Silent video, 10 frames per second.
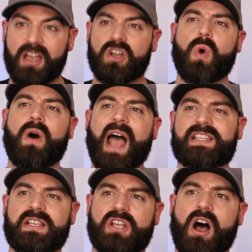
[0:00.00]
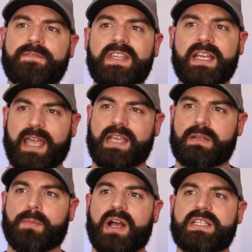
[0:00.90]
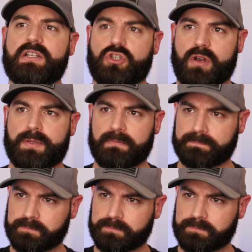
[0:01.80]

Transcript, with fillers: Quote, as it's often the case, the president trips